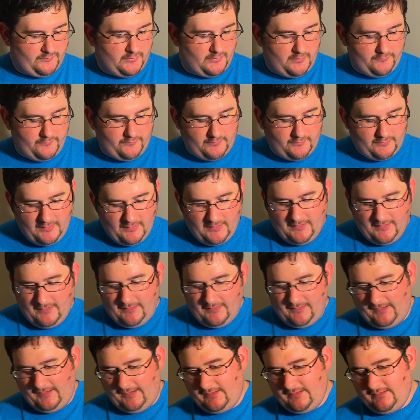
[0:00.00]
charger
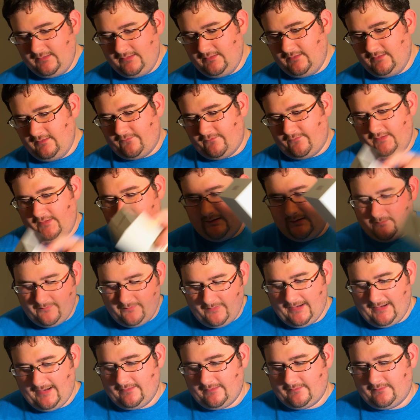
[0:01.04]
in the freaking
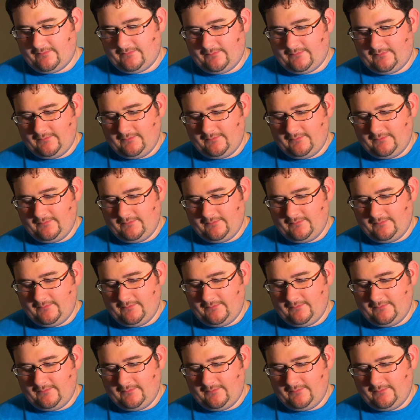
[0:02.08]
box.